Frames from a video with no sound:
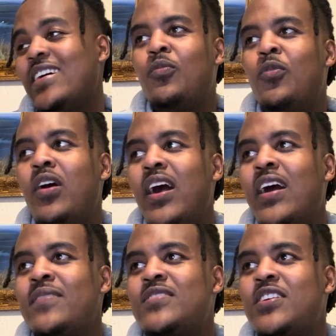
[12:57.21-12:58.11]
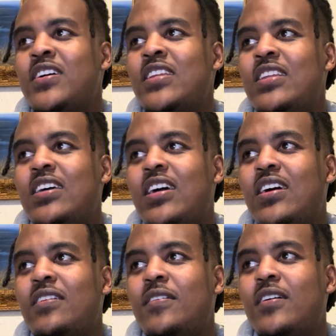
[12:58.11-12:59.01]
What I've done
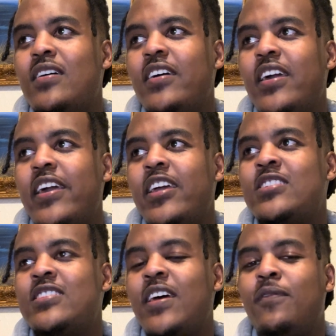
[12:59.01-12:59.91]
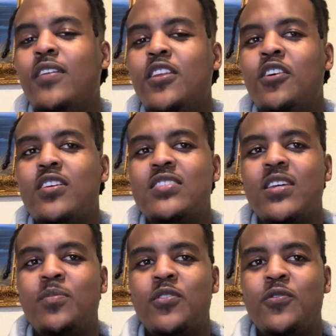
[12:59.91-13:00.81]
is definitely not
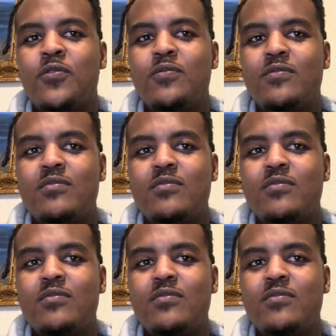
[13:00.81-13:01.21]
typical.